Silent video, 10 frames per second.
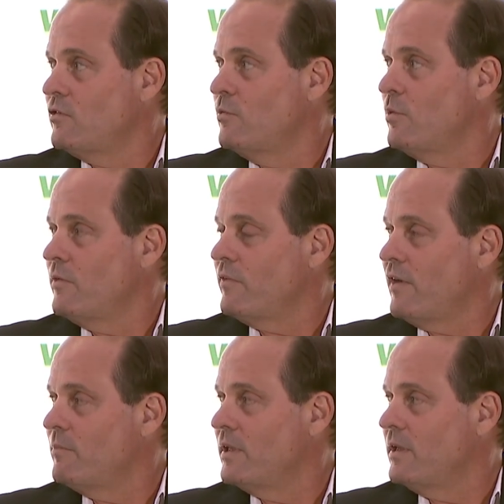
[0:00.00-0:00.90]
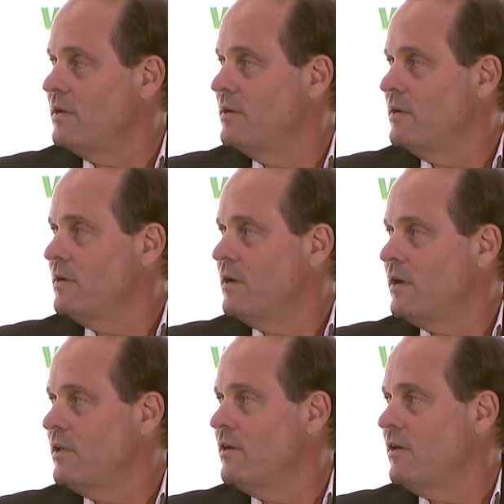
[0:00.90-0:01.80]
2.5 billion a
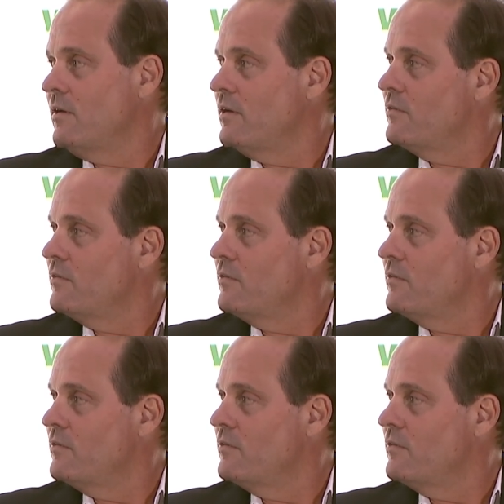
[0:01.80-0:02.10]
year.